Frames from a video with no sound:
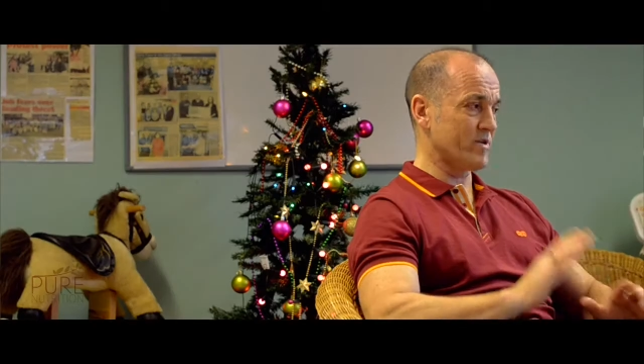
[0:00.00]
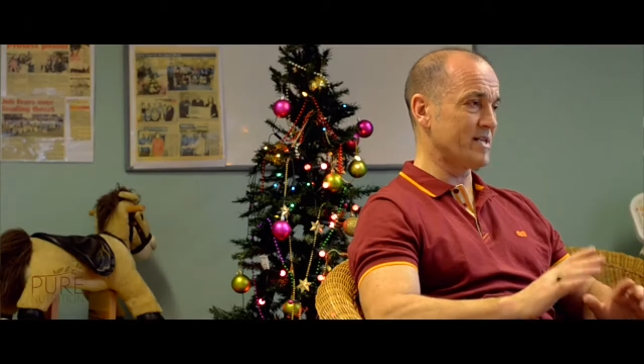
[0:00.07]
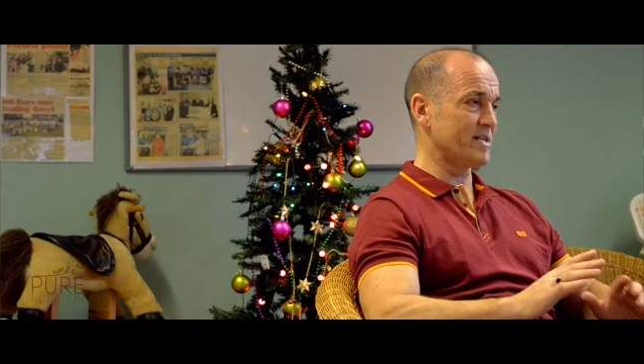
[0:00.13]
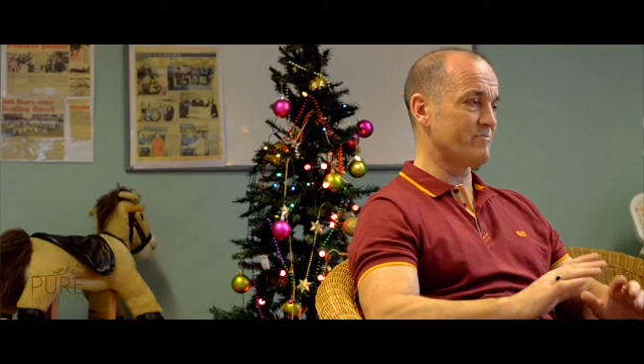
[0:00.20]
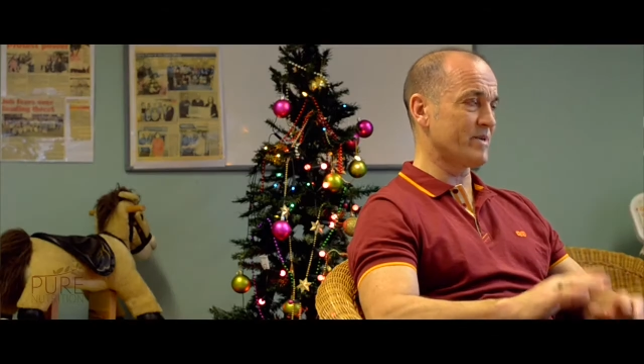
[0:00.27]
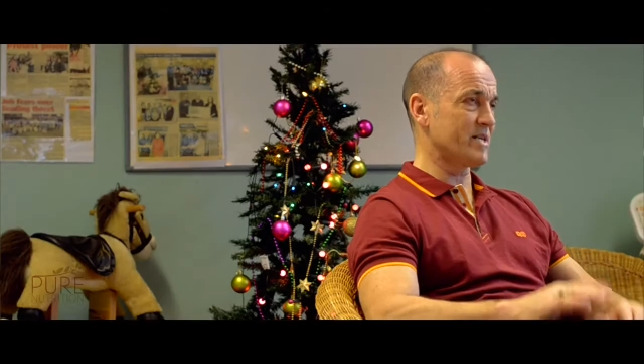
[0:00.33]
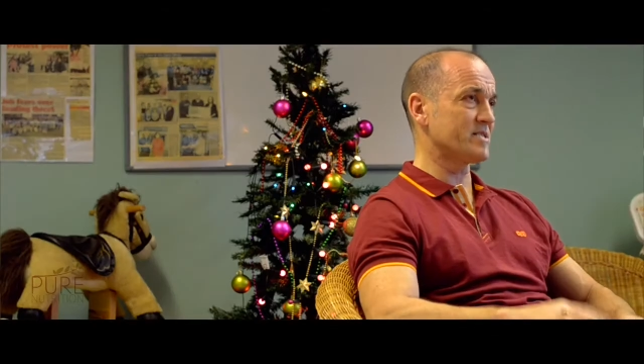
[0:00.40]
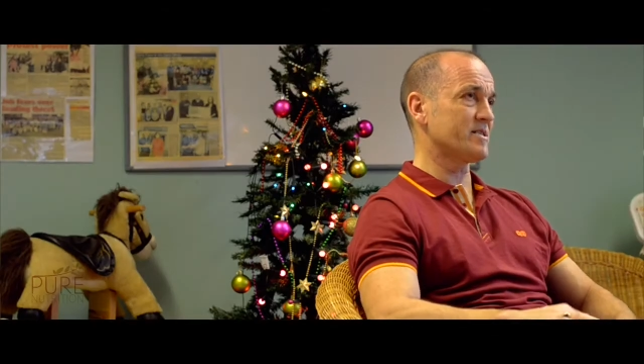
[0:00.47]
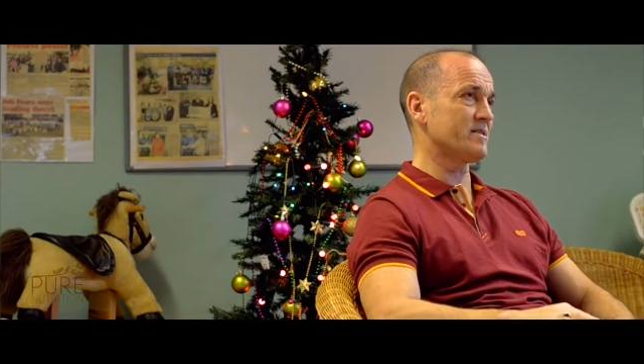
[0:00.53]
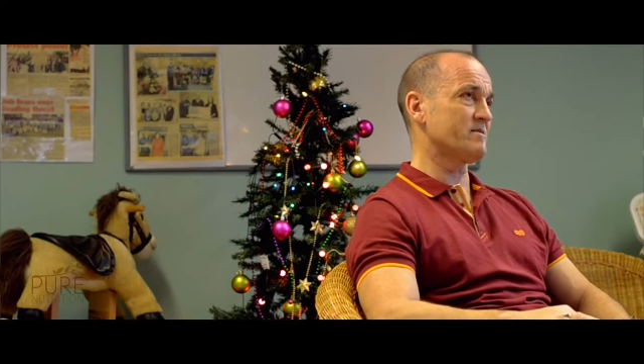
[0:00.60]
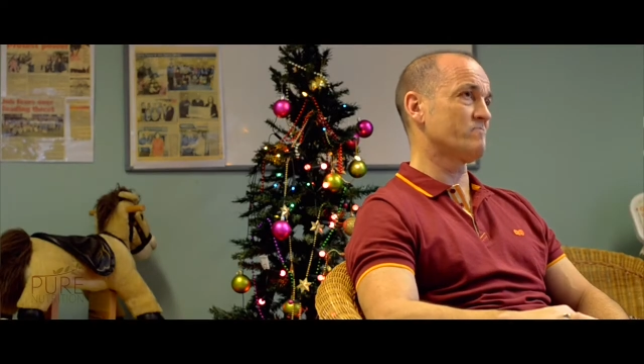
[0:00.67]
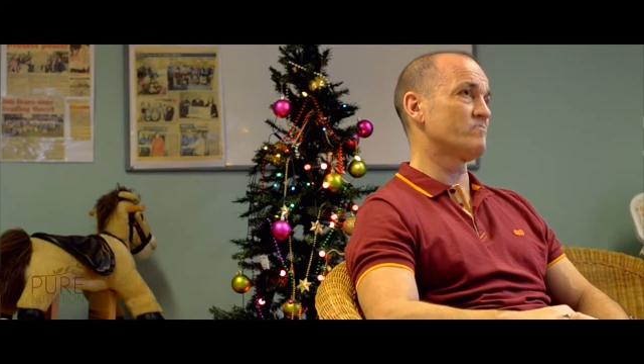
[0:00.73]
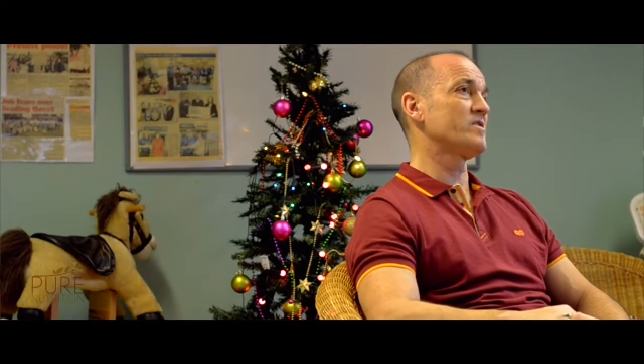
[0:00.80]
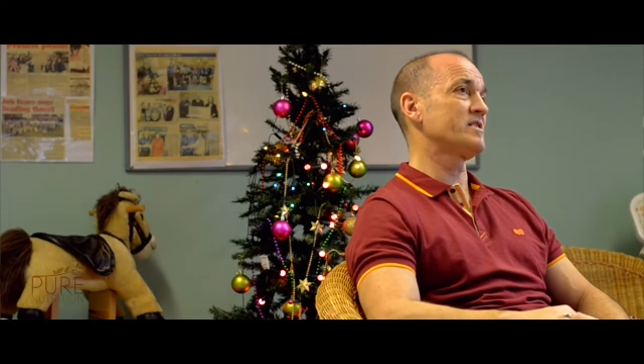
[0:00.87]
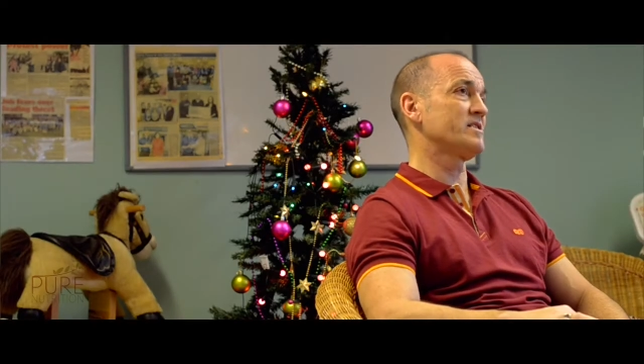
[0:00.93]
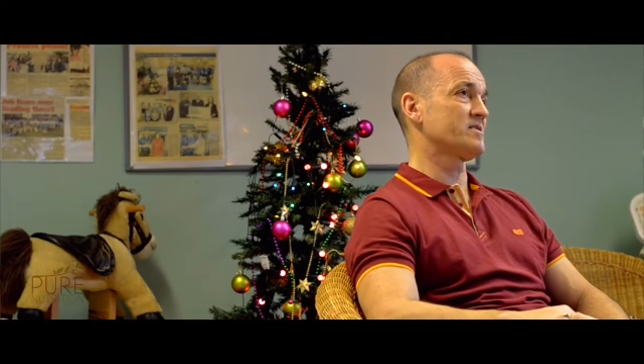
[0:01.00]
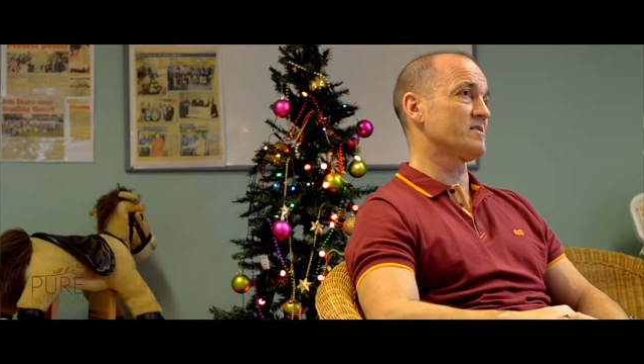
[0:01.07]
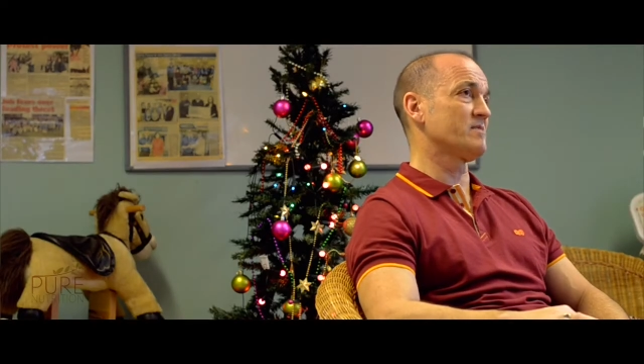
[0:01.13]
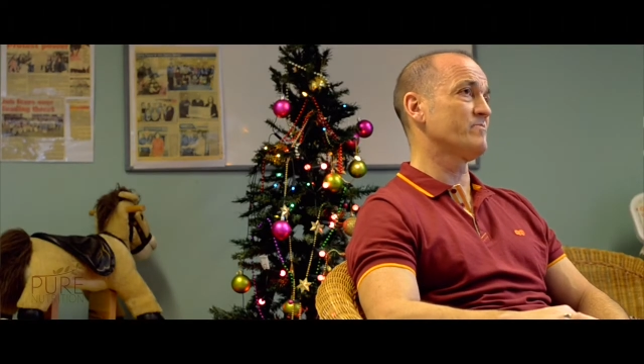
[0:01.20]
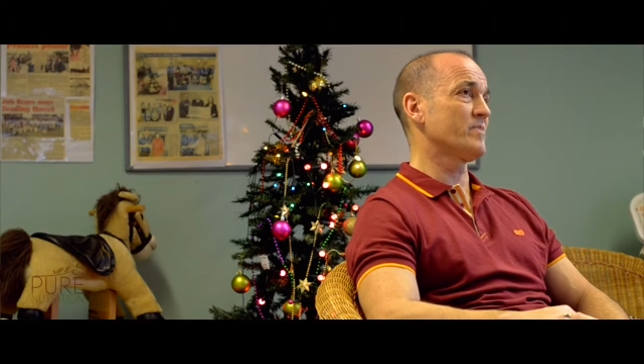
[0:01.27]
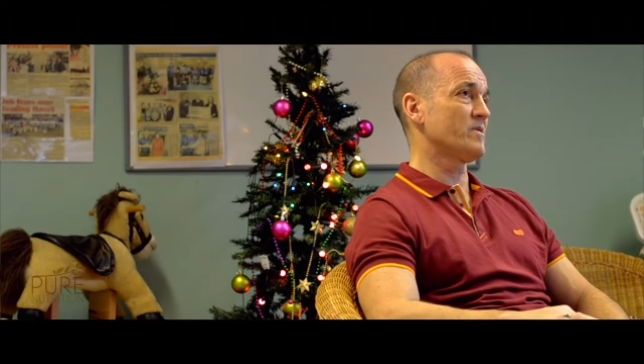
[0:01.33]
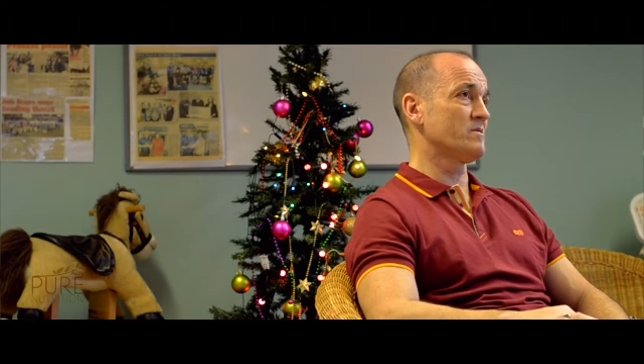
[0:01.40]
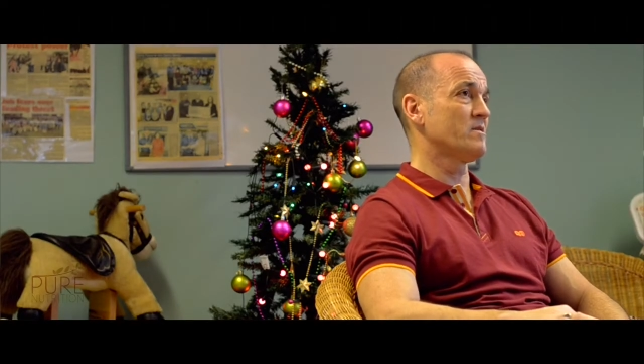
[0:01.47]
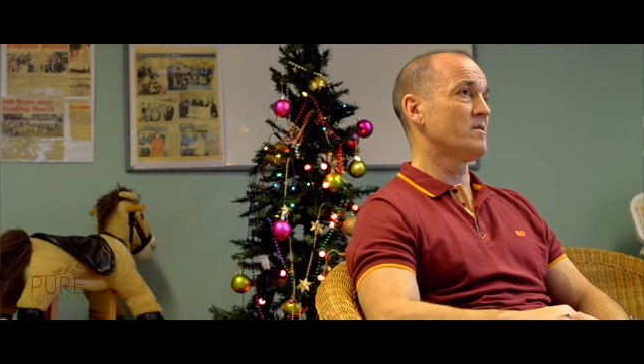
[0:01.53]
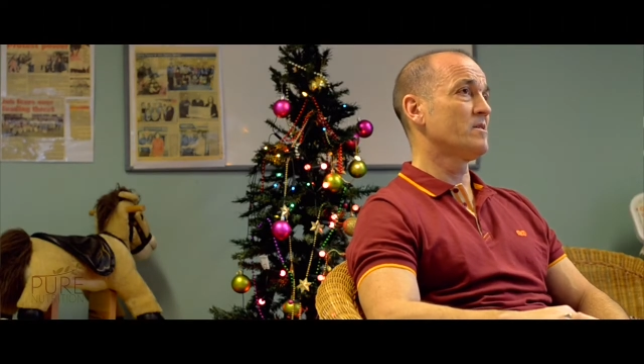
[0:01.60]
really basic, really simple.